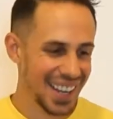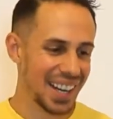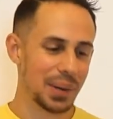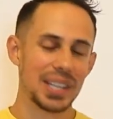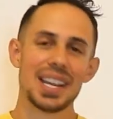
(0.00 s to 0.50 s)

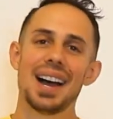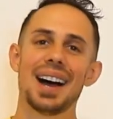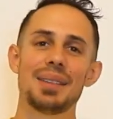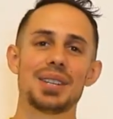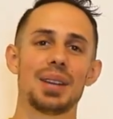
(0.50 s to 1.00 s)
Anyways,
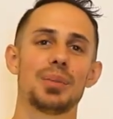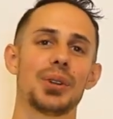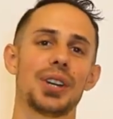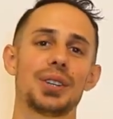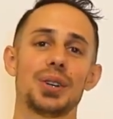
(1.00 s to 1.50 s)
I'm John
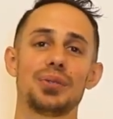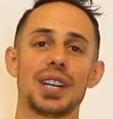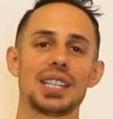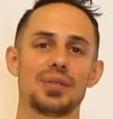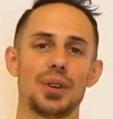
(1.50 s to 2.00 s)
Molnar. Don't
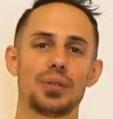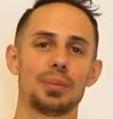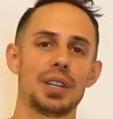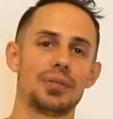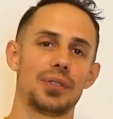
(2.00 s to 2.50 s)
forget to vote for
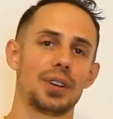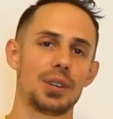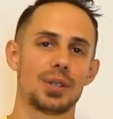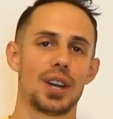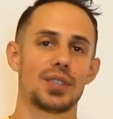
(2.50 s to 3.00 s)
me for
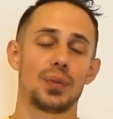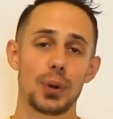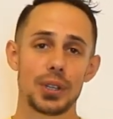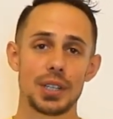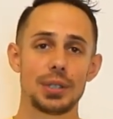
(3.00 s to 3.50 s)
Utah's
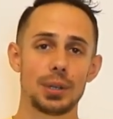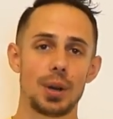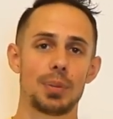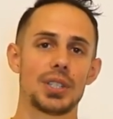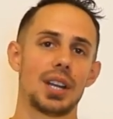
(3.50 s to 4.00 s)
4th District
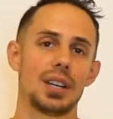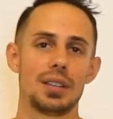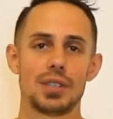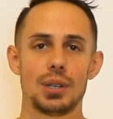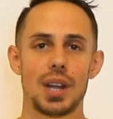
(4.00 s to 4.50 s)

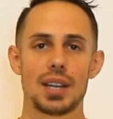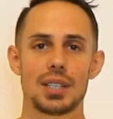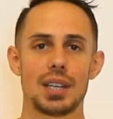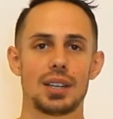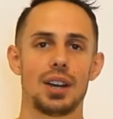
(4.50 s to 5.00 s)
Representative to United
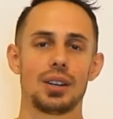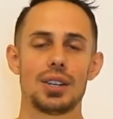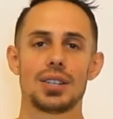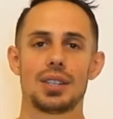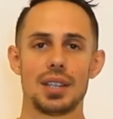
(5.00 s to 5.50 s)
States
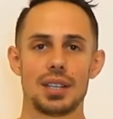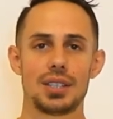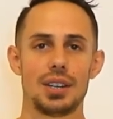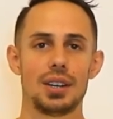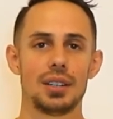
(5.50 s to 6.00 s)
Congress
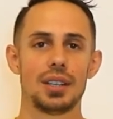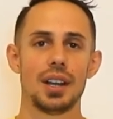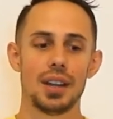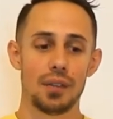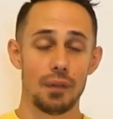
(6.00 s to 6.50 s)
this year.
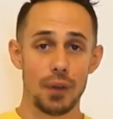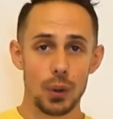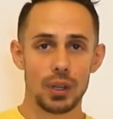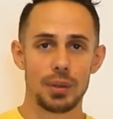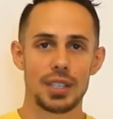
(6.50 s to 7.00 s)

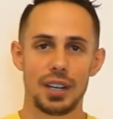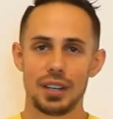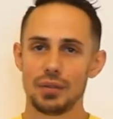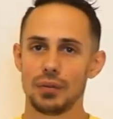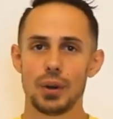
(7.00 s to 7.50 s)
Vote
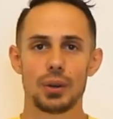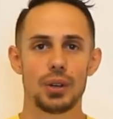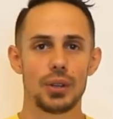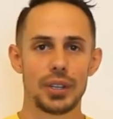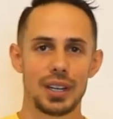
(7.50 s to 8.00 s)
Libertarian, vote
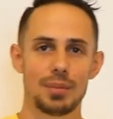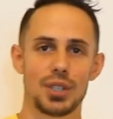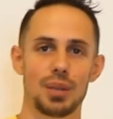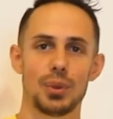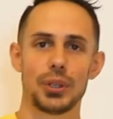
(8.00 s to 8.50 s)
gold. I'm
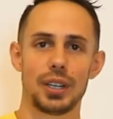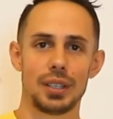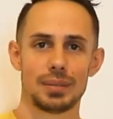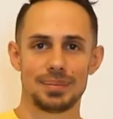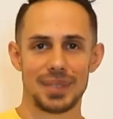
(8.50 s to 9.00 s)
John
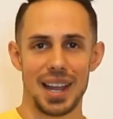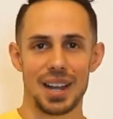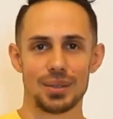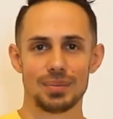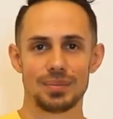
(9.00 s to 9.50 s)
Molnar, out.